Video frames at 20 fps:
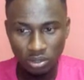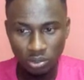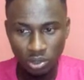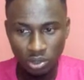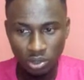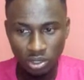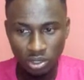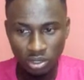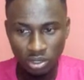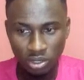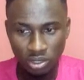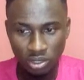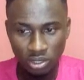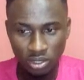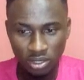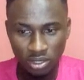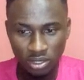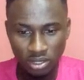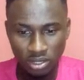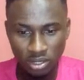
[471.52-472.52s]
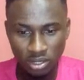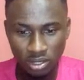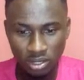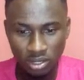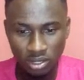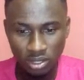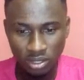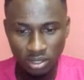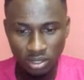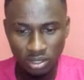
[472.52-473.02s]
which is this
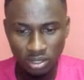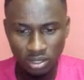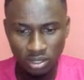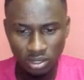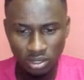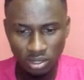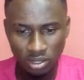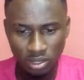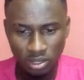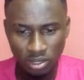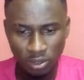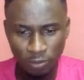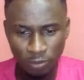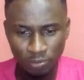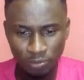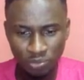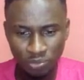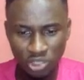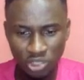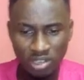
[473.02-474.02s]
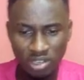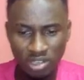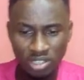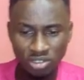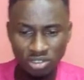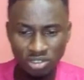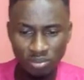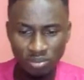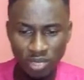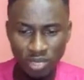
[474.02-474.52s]

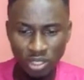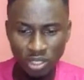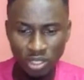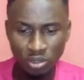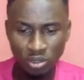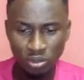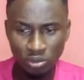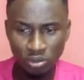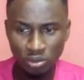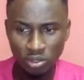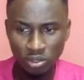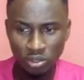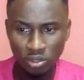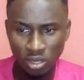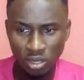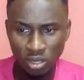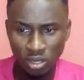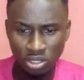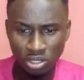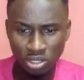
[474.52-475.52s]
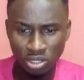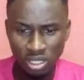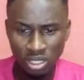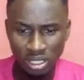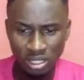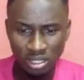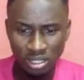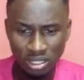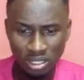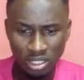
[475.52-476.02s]
directory menu, the
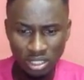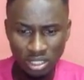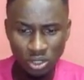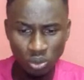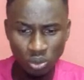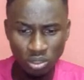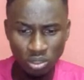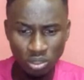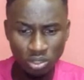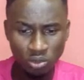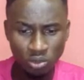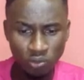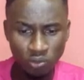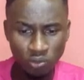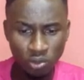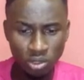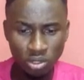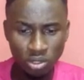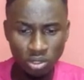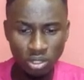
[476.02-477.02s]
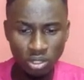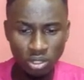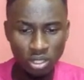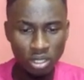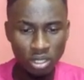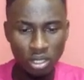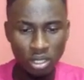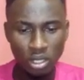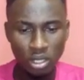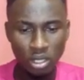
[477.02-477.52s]
launcher, and so on and so forth.
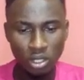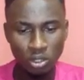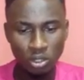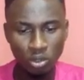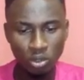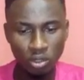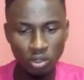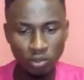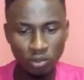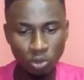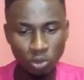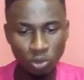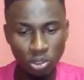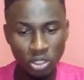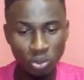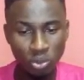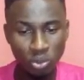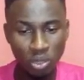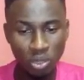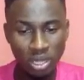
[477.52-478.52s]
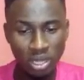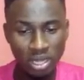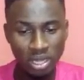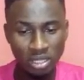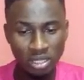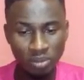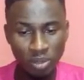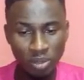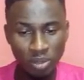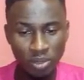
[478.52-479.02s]
So if you wanted to
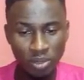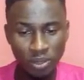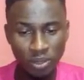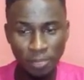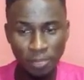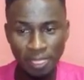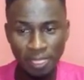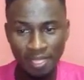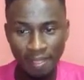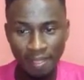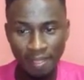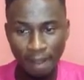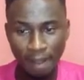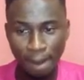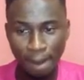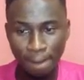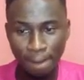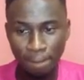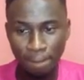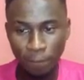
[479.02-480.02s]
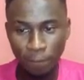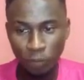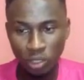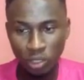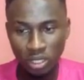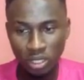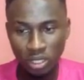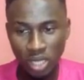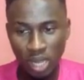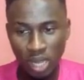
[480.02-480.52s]
add maybe
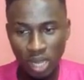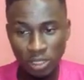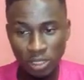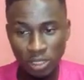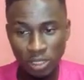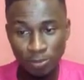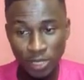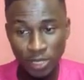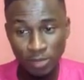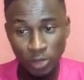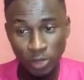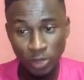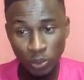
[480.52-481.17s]
the space